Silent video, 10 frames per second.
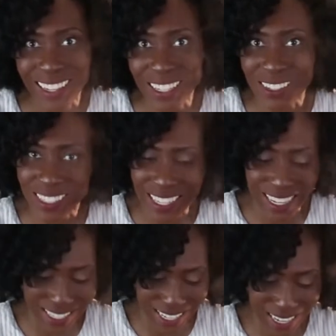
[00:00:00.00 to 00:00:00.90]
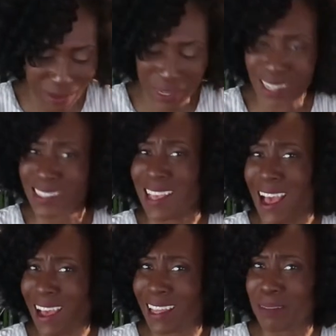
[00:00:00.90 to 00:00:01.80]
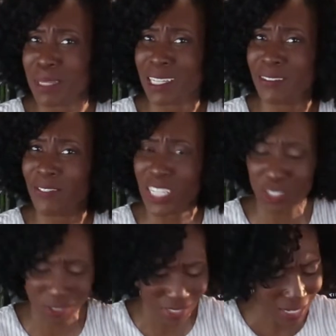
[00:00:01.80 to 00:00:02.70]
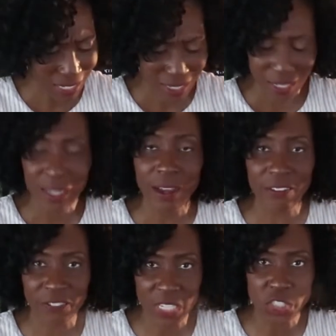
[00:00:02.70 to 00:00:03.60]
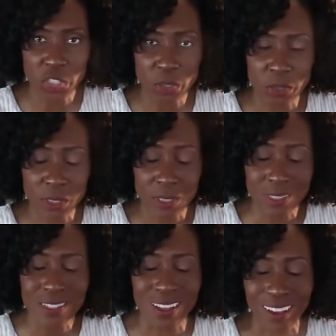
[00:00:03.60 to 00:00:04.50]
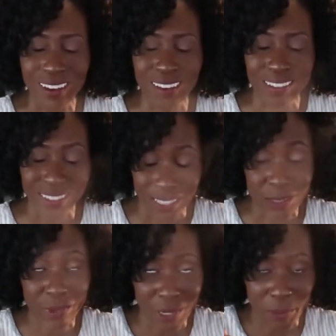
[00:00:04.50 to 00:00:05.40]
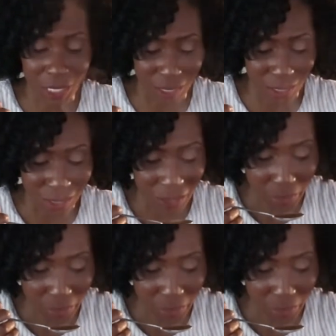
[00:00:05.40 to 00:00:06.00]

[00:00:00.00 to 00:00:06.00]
Y'all see that steam? It is hot. I'm getting a facial sauna is what I'm getting.